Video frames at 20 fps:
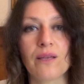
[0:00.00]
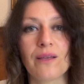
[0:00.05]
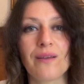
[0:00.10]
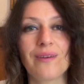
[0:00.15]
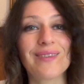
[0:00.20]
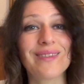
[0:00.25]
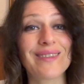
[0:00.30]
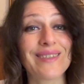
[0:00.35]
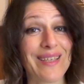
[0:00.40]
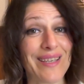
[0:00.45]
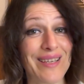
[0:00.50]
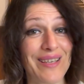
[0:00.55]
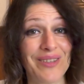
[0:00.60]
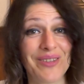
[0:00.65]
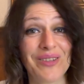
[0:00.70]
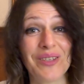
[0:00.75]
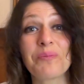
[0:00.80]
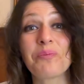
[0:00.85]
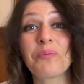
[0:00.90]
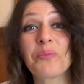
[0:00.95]
See,
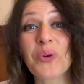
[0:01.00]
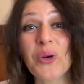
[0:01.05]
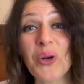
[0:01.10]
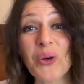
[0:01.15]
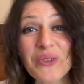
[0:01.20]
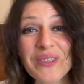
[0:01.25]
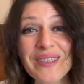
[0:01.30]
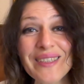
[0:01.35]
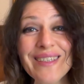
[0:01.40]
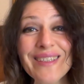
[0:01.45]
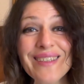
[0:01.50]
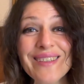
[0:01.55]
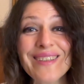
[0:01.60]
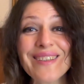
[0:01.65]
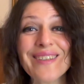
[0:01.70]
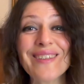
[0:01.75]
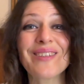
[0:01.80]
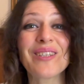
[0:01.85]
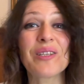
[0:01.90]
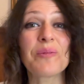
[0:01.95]
the process
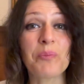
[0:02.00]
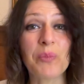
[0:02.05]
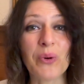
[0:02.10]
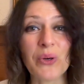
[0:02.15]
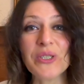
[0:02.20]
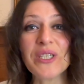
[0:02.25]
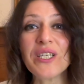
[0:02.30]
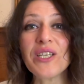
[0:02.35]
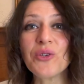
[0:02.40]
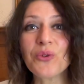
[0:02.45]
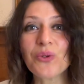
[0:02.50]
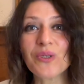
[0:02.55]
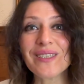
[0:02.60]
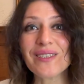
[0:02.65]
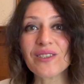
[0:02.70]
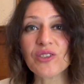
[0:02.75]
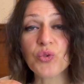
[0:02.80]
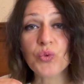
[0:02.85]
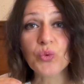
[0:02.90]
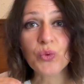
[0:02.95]
the body
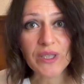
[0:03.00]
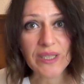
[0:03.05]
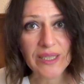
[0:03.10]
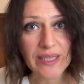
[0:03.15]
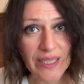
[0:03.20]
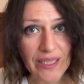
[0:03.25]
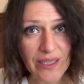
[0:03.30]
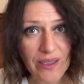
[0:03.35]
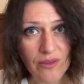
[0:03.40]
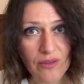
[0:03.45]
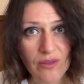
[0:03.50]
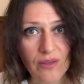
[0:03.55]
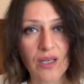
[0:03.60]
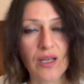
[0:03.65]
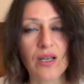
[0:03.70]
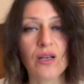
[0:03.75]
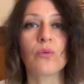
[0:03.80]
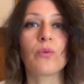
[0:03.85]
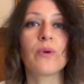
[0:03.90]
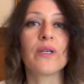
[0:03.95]
uses to deal
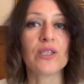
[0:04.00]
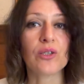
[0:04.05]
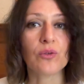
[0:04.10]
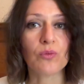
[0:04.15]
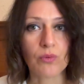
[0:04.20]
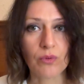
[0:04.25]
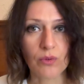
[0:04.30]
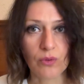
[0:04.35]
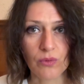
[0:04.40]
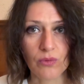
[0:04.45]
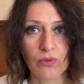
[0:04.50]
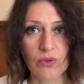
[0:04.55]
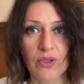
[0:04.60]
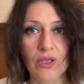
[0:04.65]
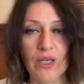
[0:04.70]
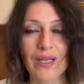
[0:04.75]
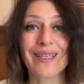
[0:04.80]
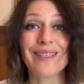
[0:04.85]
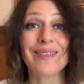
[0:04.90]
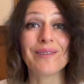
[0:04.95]
with a wound
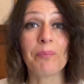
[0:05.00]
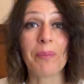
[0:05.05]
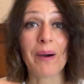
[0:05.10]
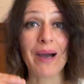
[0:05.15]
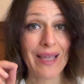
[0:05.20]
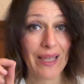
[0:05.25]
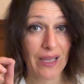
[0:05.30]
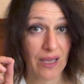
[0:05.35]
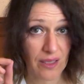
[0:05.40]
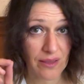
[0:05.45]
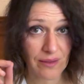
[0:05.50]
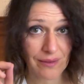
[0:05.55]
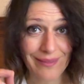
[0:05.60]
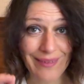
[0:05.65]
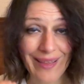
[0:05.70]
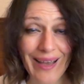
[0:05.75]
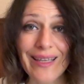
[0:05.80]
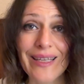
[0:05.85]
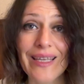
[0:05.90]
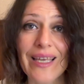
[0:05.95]
is by
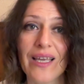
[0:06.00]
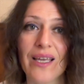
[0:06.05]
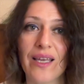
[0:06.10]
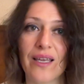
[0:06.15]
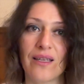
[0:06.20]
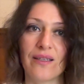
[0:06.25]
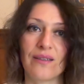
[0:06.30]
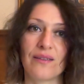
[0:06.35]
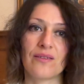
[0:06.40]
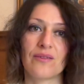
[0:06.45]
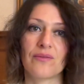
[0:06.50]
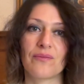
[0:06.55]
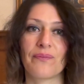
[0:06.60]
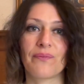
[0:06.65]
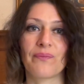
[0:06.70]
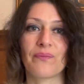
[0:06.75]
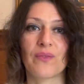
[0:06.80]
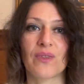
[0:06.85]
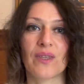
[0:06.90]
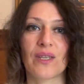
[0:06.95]
attacking it.
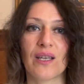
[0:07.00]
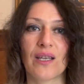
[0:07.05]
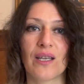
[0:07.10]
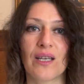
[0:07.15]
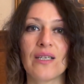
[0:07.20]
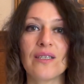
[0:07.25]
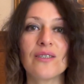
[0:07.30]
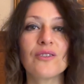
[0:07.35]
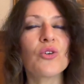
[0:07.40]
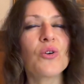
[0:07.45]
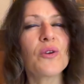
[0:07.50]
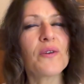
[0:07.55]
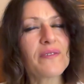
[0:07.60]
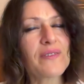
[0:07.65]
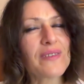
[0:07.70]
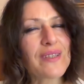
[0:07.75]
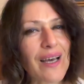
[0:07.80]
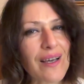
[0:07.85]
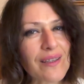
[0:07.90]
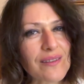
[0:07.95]
So if
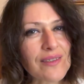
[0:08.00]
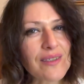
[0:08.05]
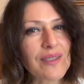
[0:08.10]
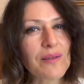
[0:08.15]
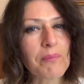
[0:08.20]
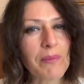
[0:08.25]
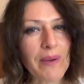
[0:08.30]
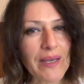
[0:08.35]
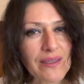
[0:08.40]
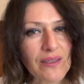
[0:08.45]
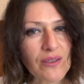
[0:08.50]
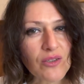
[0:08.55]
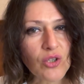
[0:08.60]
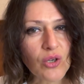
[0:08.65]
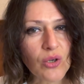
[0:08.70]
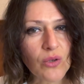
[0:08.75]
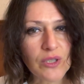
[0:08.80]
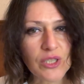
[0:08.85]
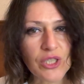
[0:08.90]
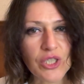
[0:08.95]
that's the
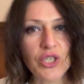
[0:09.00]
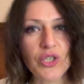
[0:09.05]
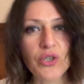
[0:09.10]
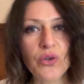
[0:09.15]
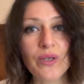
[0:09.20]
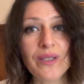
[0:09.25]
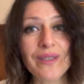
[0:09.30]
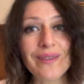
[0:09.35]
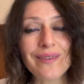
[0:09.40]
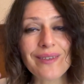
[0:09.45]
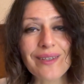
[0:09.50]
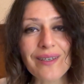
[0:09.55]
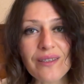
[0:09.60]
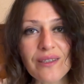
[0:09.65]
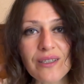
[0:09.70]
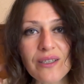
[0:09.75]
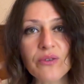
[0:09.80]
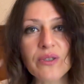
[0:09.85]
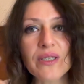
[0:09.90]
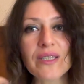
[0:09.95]
methodology your
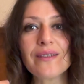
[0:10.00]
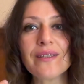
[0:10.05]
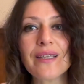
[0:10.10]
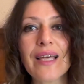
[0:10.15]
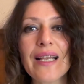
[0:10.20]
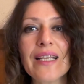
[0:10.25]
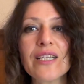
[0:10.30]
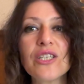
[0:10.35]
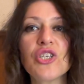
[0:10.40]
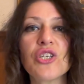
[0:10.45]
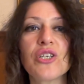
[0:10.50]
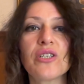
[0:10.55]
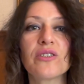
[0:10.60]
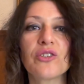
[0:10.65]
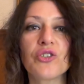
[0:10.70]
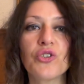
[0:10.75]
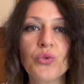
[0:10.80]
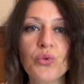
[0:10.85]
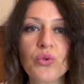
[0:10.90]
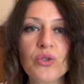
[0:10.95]
internal intelligence
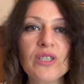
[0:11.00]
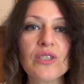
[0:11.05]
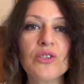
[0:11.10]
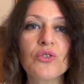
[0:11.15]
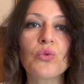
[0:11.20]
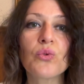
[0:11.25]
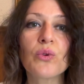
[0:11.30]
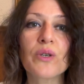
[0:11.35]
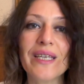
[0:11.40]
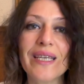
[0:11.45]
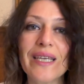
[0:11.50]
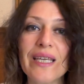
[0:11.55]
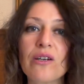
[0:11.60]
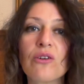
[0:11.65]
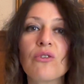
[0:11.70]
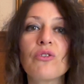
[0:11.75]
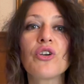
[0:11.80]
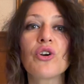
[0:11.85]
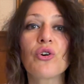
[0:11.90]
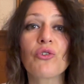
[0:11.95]
uses to
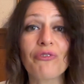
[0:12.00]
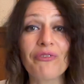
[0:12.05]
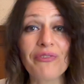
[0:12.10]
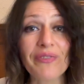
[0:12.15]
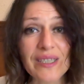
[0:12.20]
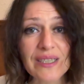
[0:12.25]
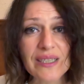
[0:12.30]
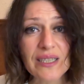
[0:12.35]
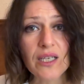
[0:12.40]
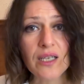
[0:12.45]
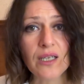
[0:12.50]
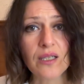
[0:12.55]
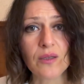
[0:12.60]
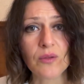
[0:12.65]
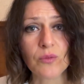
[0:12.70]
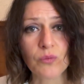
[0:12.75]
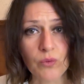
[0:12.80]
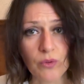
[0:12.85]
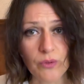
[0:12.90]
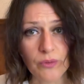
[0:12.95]
heal your physical
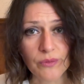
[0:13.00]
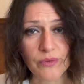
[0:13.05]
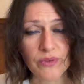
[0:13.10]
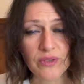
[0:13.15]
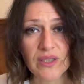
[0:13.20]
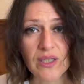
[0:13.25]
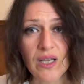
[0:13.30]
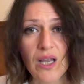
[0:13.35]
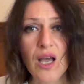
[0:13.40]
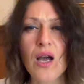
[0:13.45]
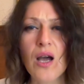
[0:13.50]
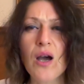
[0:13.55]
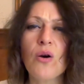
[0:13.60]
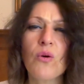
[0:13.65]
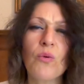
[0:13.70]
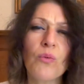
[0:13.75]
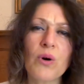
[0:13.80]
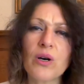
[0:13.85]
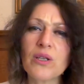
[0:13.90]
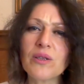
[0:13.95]
wounds,
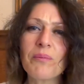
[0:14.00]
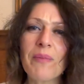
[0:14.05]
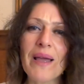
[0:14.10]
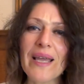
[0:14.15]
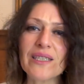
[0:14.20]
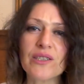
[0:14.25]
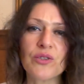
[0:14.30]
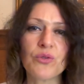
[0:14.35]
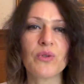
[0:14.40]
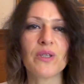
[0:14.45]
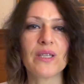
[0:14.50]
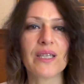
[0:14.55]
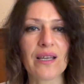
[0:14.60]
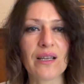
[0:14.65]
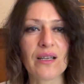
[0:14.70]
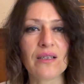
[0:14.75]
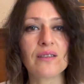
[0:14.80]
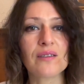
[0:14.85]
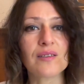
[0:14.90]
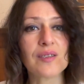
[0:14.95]
what makes you
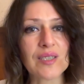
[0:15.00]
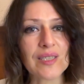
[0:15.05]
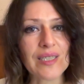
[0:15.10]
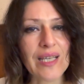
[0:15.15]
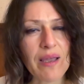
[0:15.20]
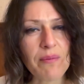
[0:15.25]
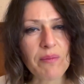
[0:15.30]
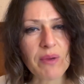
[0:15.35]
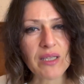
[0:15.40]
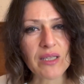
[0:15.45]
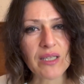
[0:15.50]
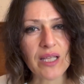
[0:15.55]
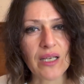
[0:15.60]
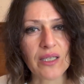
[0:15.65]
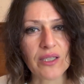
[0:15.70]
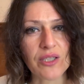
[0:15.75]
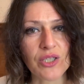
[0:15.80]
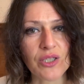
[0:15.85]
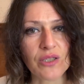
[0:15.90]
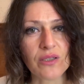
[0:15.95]
think the same
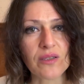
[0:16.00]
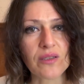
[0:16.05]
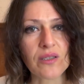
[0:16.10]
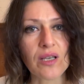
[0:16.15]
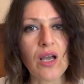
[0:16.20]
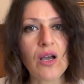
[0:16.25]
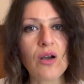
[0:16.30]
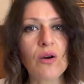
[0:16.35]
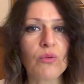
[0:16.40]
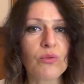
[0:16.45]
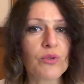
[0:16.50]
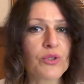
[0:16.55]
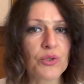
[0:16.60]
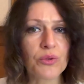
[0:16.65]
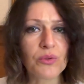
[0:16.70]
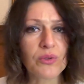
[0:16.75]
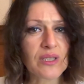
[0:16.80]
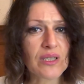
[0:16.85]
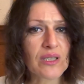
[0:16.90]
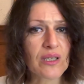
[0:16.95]
intelligence would
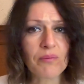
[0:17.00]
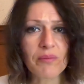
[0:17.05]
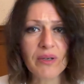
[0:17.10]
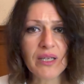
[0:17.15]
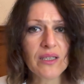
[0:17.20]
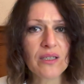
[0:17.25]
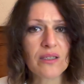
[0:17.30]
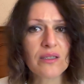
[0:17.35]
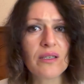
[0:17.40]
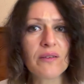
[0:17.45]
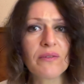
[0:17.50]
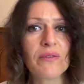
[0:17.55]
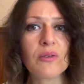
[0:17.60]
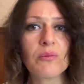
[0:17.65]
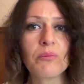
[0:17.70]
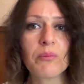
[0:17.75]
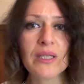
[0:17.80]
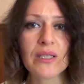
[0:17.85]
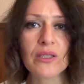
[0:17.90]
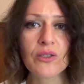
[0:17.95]
use a completely different
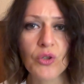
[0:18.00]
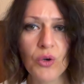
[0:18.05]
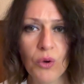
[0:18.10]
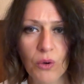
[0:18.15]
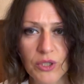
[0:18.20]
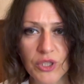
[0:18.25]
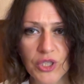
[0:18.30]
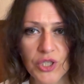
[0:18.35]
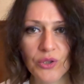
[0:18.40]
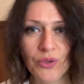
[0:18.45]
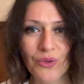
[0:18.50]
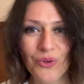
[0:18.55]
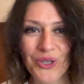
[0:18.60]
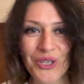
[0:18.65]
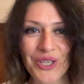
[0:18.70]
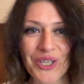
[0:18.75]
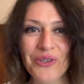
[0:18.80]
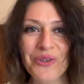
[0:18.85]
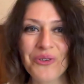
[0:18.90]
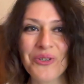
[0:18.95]
methodology to
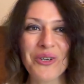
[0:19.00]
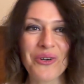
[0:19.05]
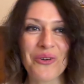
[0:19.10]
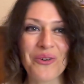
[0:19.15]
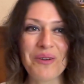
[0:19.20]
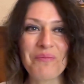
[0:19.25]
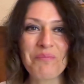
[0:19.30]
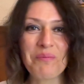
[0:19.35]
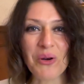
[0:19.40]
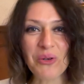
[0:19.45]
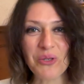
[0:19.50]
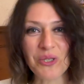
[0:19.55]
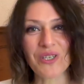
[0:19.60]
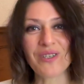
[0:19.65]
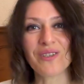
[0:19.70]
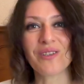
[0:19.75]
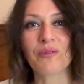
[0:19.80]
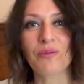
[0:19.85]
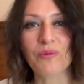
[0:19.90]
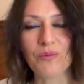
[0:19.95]
heal your
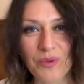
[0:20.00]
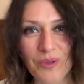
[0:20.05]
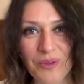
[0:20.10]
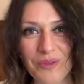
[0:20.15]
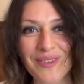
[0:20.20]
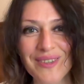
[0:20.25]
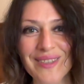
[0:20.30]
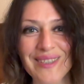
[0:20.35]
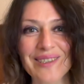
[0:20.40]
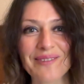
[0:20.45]
emotional wounds?